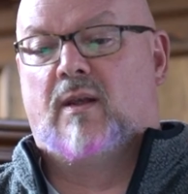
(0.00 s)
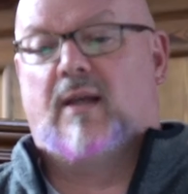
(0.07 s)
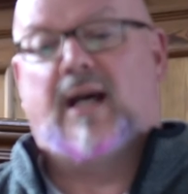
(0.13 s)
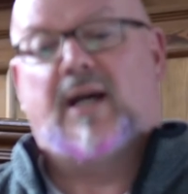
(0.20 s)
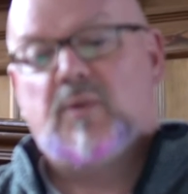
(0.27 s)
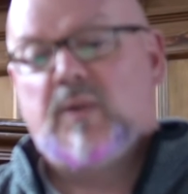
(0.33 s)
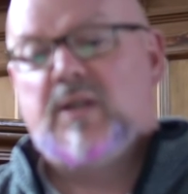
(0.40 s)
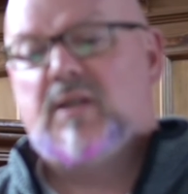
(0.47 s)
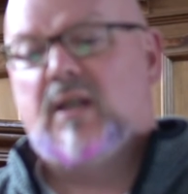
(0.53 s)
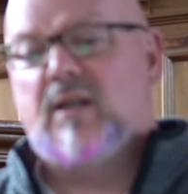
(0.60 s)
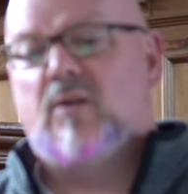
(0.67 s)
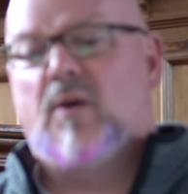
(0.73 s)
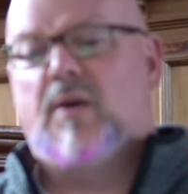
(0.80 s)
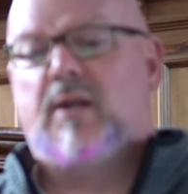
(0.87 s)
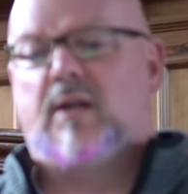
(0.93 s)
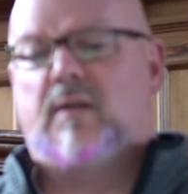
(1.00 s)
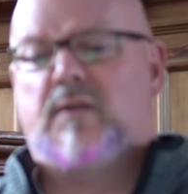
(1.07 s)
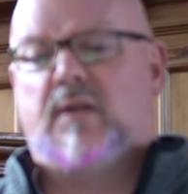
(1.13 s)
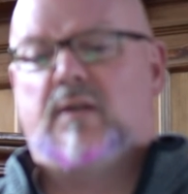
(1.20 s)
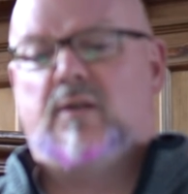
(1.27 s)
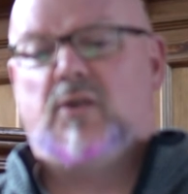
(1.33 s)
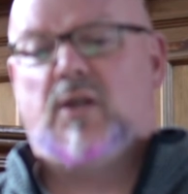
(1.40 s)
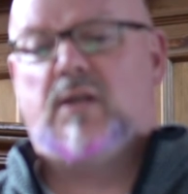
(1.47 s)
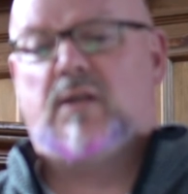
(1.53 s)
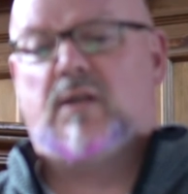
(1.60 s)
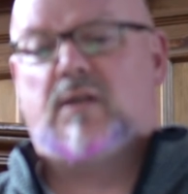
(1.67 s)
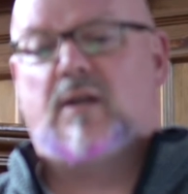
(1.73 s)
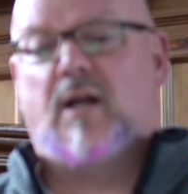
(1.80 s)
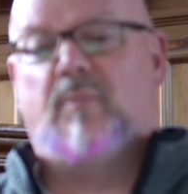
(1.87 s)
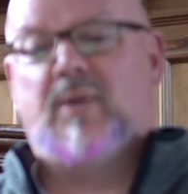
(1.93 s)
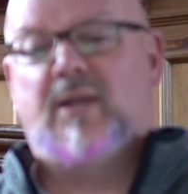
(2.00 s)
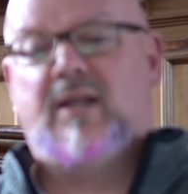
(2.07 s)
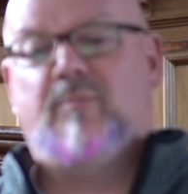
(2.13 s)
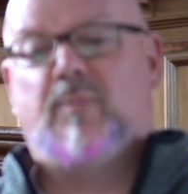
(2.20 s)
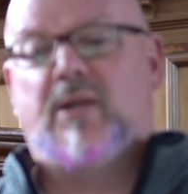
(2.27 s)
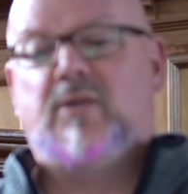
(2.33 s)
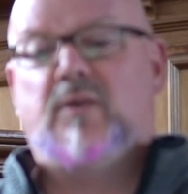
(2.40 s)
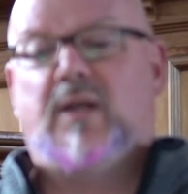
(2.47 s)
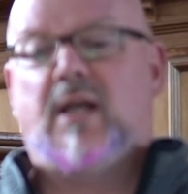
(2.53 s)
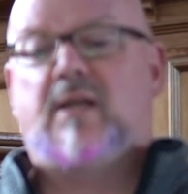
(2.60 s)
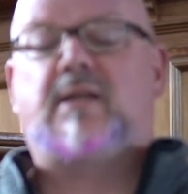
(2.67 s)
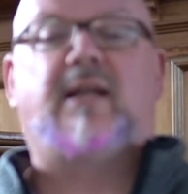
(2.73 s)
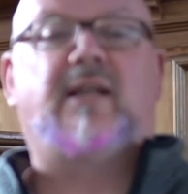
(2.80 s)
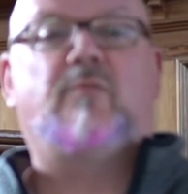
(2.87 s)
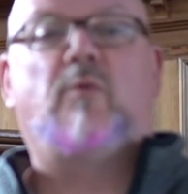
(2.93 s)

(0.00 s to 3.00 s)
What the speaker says: How do we seek God and consider Jesus? I believe by doing exactly